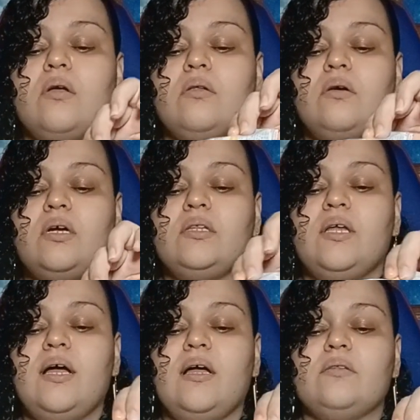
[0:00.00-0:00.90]
Look at
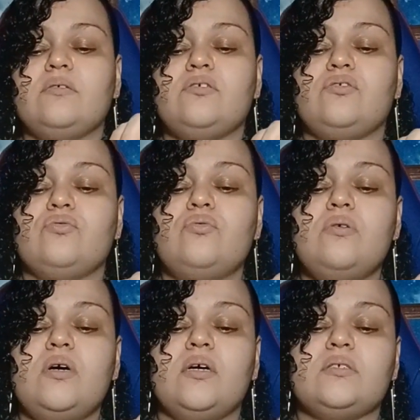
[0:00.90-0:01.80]
that, the
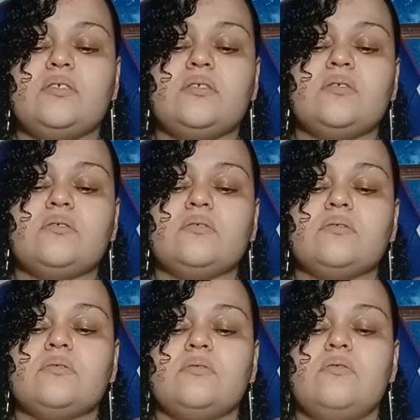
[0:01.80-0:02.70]
sauce.
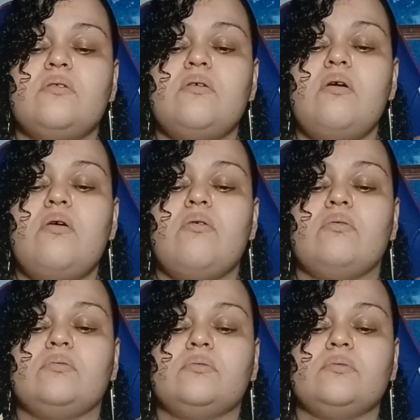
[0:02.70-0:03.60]
No.